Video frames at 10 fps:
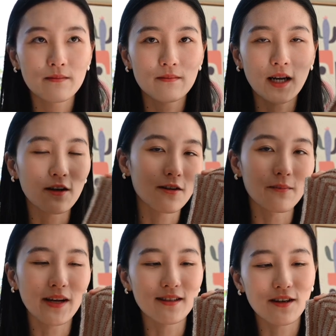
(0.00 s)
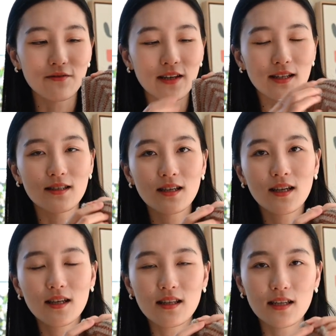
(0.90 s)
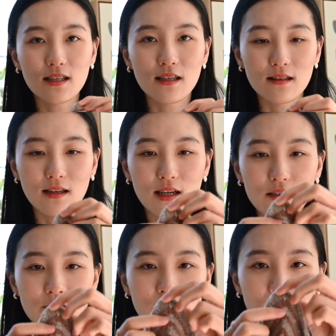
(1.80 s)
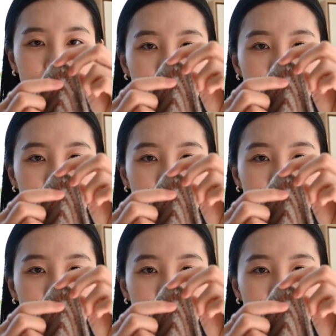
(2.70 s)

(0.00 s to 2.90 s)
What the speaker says: I-cord bind off and did an extra